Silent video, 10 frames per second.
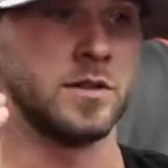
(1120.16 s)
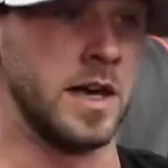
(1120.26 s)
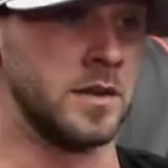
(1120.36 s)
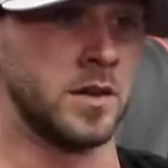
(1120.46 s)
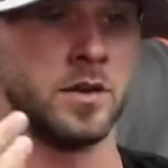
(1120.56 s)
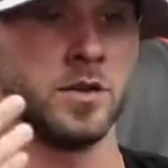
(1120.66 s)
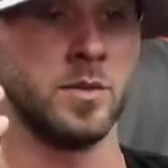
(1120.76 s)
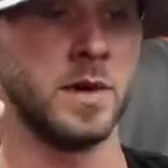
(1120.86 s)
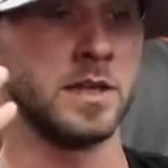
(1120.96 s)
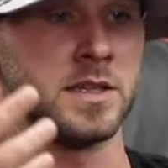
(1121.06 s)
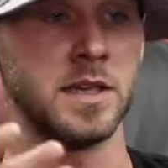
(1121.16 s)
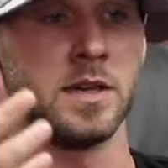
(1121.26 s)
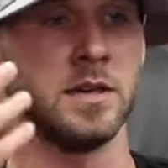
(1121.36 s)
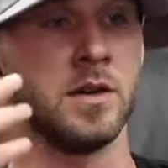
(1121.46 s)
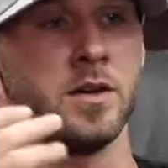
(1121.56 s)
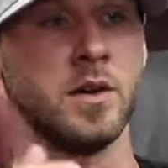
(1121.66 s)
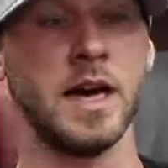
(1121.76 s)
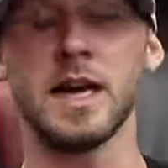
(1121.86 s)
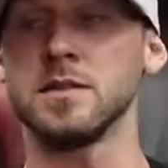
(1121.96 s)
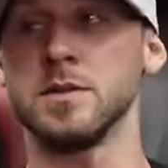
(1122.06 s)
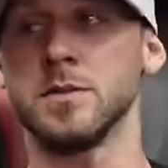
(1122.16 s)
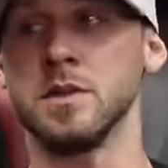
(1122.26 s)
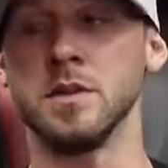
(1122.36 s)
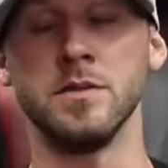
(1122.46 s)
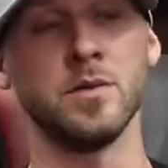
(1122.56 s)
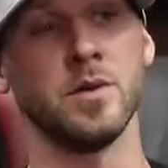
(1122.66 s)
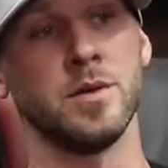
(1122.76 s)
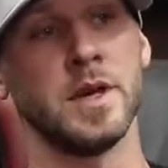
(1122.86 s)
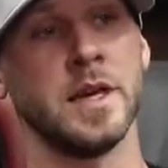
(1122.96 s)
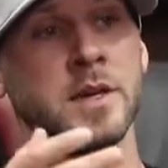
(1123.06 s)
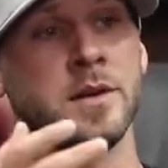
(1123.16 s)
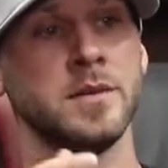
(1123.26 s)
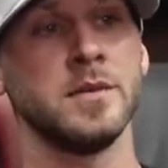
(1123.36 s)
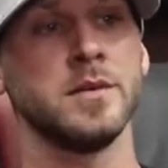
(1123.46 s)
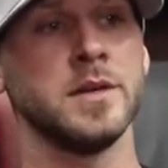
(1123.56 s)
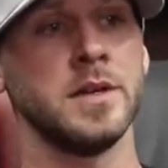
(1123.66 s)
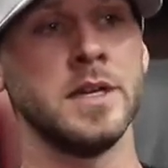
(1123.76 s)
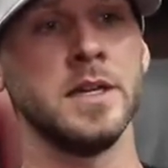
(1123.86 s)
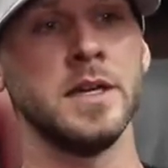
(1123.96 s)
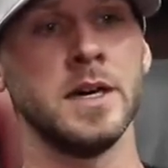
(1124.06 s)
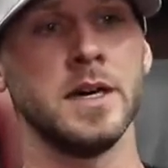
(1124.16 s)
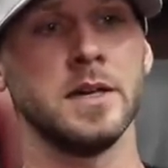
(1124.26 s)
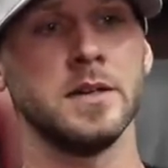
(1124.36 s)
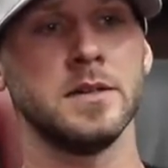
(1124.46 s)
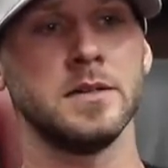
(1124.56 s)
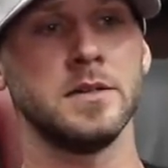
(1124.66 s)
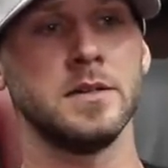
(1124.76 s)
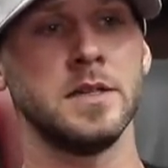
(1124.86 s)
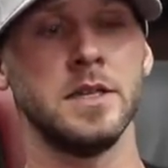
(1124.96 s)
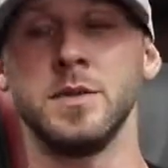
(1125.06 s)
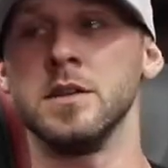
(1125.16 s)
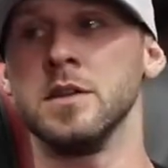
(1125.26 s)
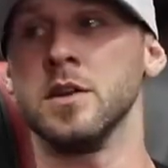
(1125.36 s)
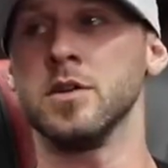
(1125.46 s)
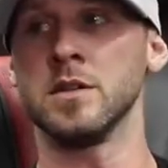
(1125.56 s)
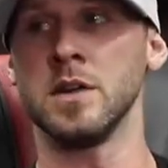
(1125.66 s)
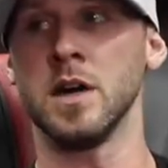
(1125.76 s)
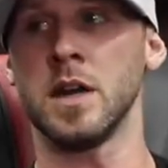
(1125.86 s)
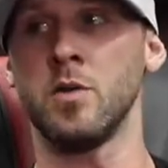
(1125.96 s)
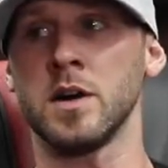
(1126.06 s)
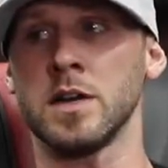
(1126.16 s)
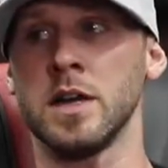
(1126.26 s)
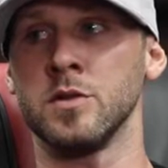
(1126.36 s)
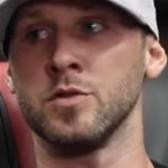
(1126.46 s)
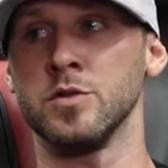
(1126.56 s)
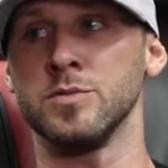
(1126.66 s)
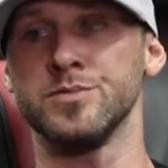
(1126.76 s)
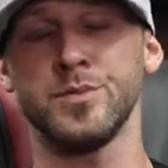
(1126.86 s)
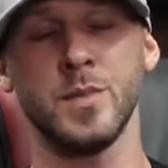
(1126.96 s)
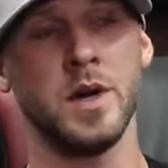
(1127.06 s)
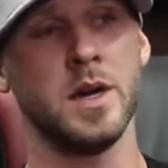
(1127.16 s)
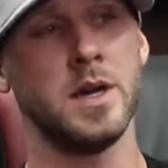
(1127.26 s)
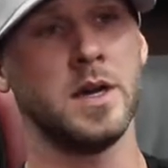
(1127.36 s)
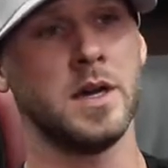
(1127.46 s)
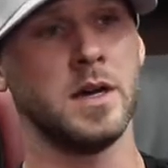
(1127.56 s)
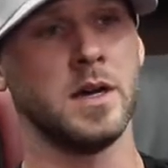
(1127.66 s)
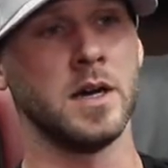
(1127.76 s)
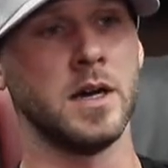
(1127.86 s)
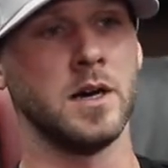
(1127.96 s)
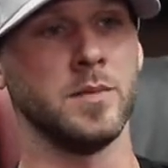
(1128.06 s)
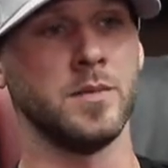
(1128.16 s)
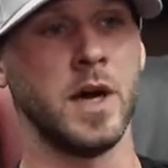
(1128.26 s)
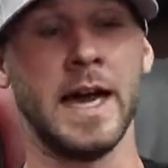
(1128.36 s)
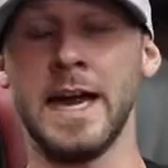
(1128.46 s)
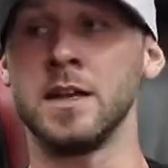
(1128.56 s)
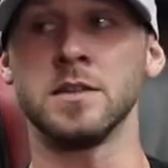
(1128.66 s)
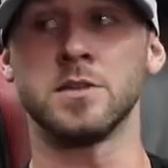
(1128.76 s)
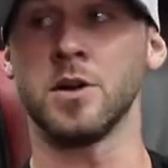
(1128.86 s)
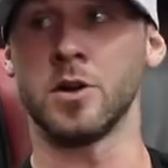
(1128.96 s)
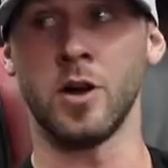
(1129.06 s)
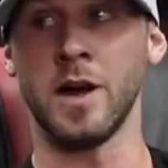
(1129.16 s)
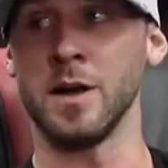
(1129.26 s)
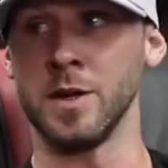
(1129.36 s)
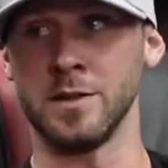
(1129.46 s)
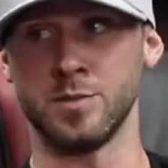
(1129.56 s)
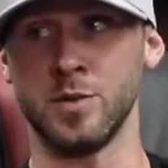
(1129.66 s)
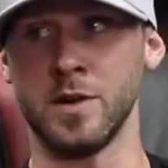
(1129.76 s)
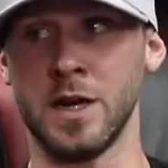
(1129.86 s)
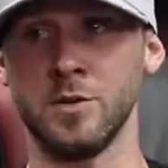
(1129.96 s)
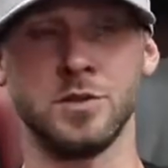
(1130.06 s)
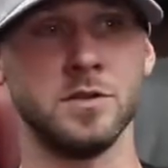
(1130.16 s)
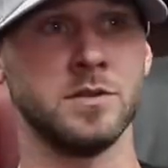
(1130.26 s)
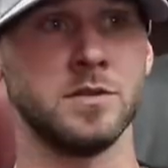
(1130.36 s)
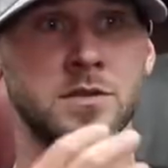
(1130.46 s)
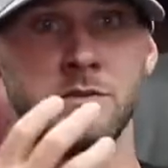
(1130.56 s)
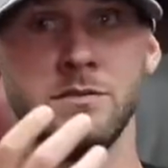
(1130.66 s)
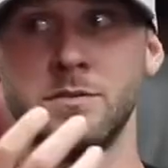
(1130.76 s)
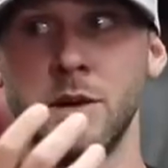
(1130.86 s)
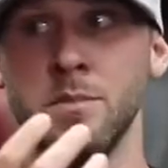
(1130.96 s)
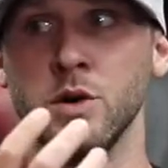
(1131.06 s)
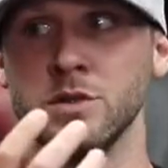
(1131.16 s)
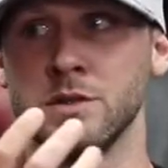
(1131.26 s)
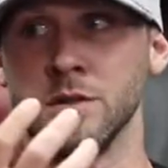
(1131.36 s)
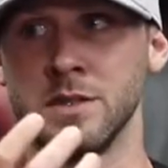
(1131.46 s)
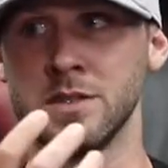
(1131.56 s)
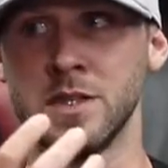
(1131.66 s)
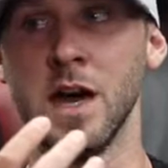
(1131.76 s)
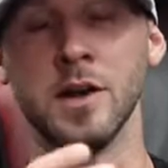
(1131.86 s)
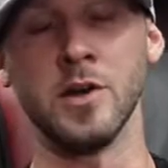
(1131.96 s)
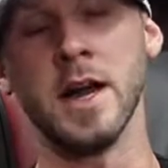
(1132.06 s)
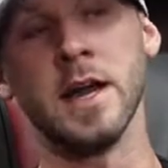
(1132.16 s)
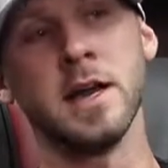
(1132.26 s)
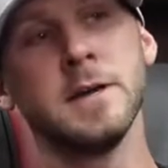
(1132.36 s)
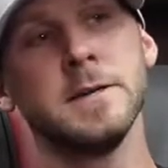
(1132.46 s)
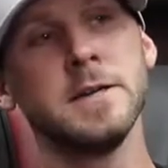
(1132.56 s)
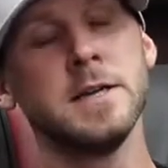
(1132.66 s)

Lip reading: so I turned to him. I said, you know, I got something to live for. And he immediately lowered the gun. I walked out of the room. I hadn't started crying by this point. I was just emotionally stunned, right? Mm-hmm.